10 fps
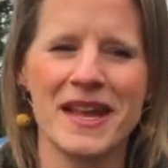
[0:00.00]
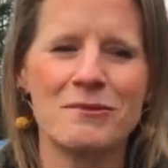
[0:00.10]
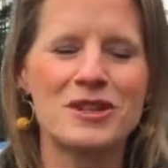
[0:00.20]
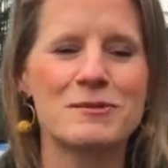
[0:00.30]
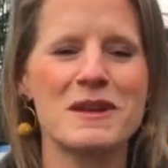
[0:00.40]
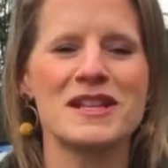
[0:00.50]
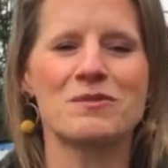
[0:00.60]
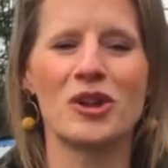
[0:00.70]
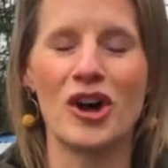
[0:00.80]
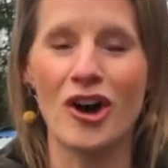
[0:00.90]
which means
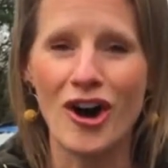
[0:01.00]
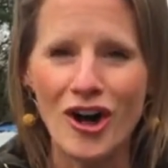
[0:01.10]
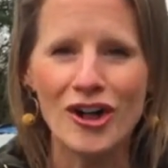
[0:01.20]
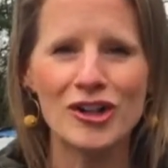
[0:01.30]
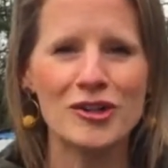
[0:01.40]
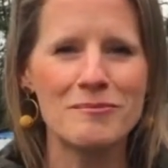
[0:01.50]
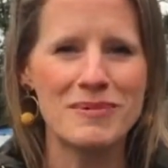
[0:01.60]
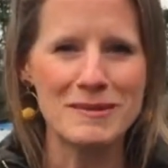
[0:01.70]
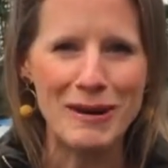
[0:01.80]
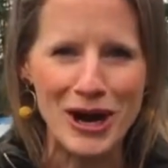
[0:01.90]
we'll all
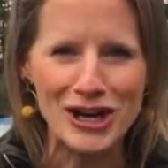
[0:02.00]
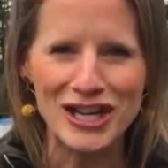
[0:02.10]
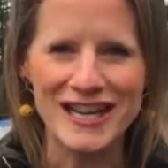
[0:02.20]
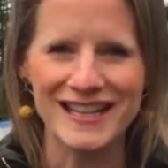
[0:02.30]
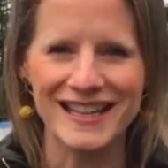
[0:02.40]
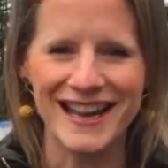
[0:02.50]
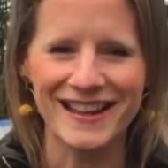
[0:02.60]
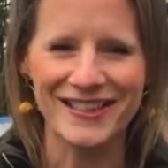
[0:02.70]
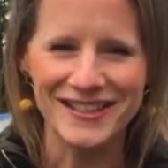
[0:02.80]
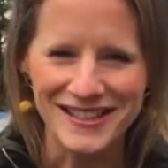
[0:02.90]
be parking
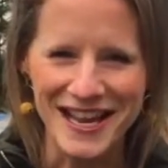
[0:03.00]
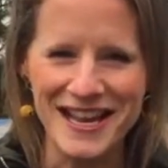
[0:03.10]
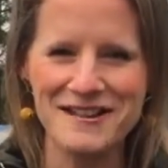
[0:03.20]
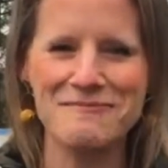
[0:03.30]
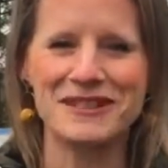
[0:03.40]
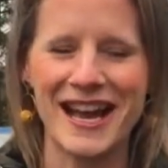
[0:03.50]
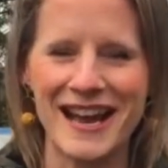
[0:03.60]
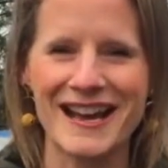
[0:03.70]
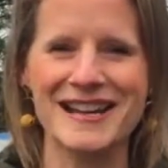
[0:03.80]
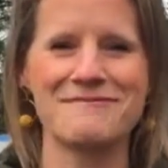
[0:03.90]
at the same
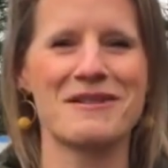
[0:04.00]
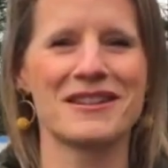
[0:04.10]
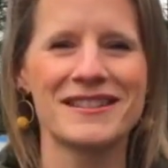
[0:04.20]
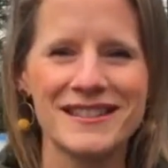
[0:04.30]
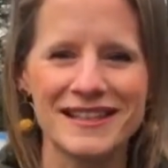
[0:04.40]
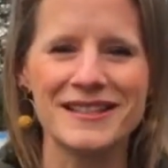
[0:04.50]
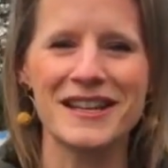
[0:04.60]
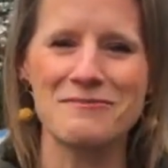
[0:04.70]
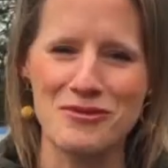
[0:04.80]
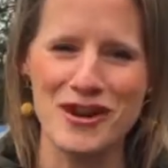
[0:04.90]
time on
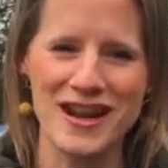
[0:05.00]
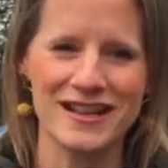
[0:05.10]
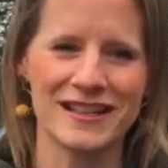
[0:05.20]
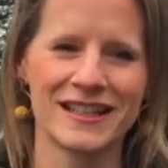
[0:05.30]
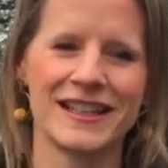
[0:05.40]
Sunday morning.